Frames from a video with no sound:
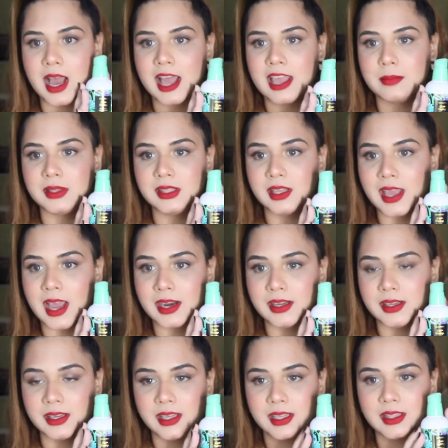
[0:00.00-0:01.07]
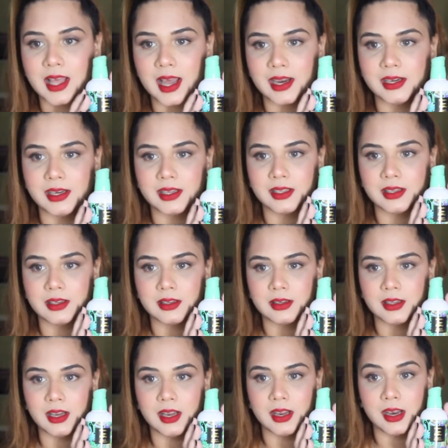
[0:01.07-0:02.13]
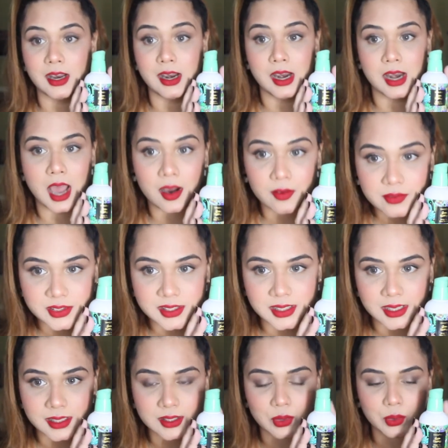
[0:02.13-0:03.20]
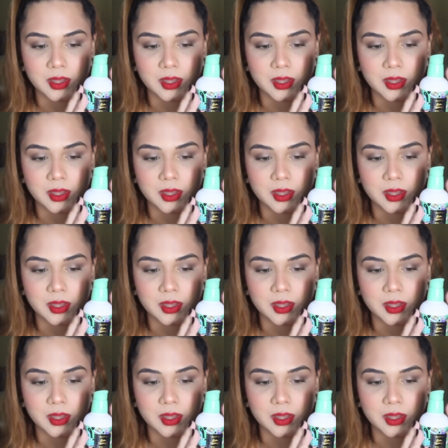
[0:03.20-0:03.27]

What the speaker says: I am in the category that loves this.